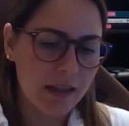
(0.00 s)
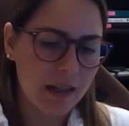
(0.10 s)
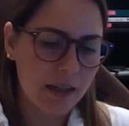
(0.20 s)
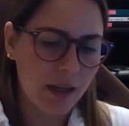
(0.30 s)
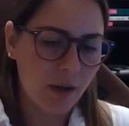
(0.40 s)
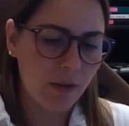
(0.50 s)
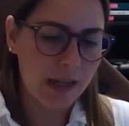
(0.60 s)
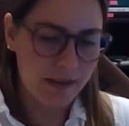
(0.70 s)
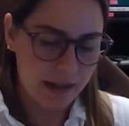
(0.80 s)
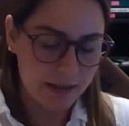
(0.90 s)

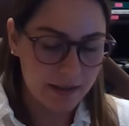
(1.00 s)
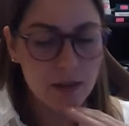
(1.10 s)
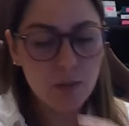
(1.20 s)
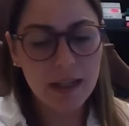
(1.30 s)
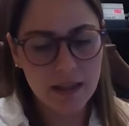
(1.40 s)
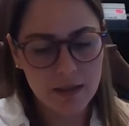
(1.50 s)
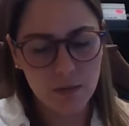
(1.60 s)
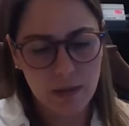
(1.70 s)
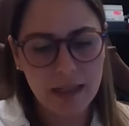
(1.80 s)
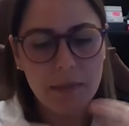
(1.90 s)
this one is
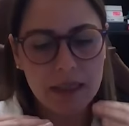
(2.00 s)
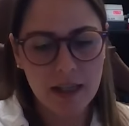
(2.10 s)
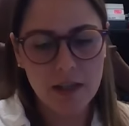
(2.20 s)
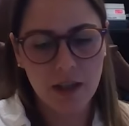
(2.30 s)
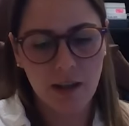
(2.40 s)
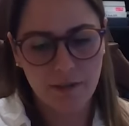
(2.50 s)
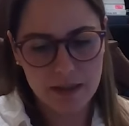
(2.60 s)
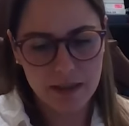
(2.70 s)
a limitation of the